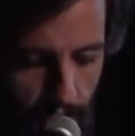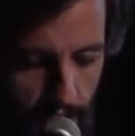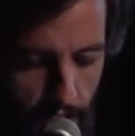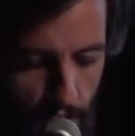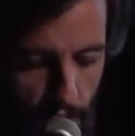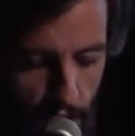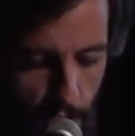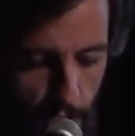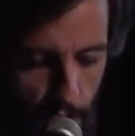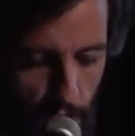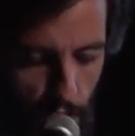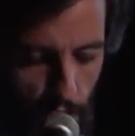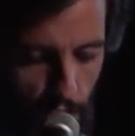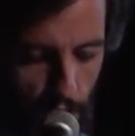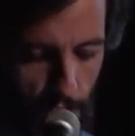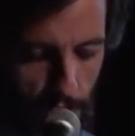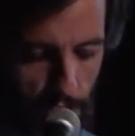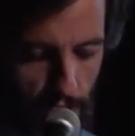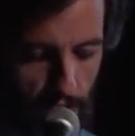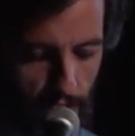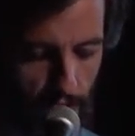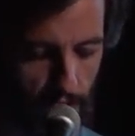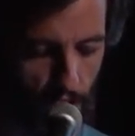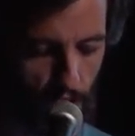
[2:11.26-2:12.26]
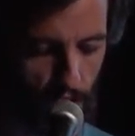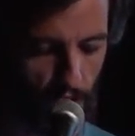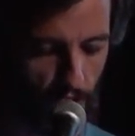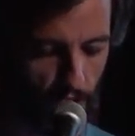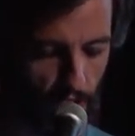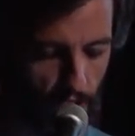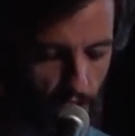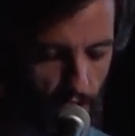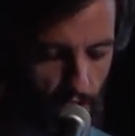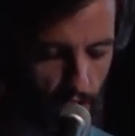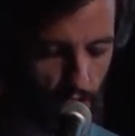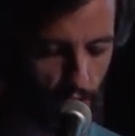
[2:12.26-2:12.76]
indisputably
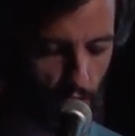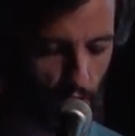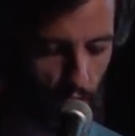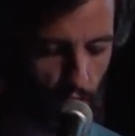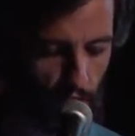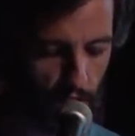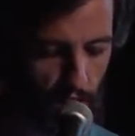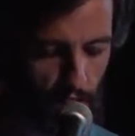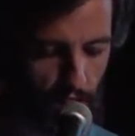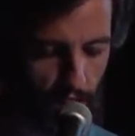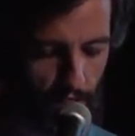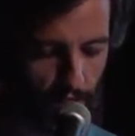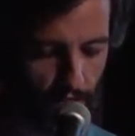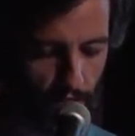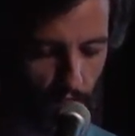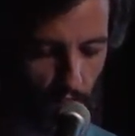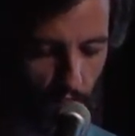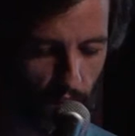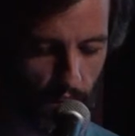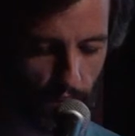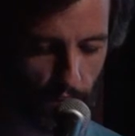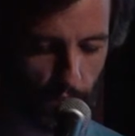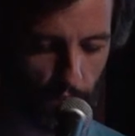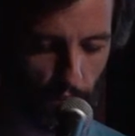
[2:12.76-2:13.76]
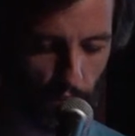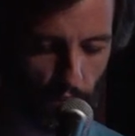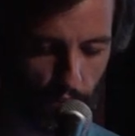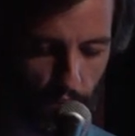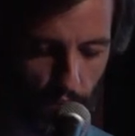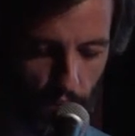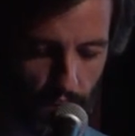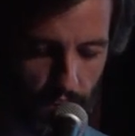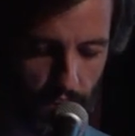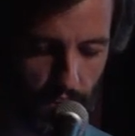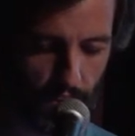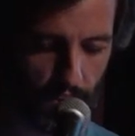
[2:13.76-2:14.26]
ingenious work of great
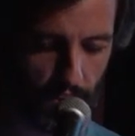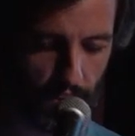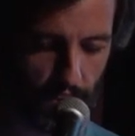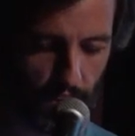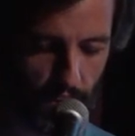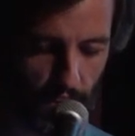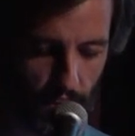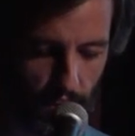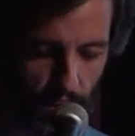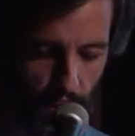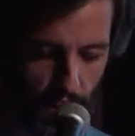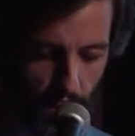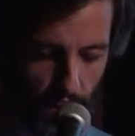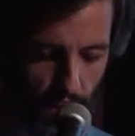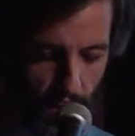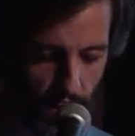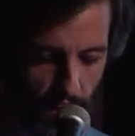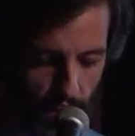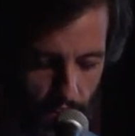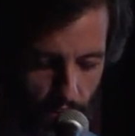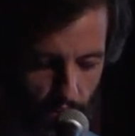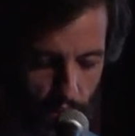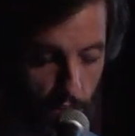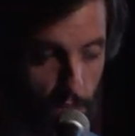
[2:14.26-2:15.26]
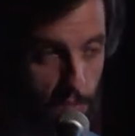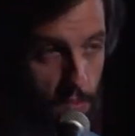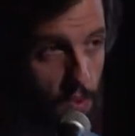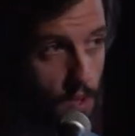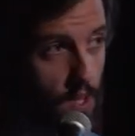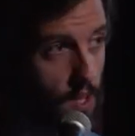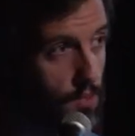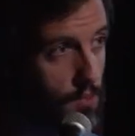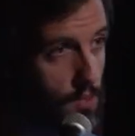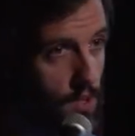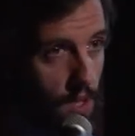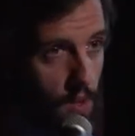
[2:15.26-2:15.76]
profundity and
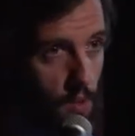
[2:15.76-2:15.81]
supreme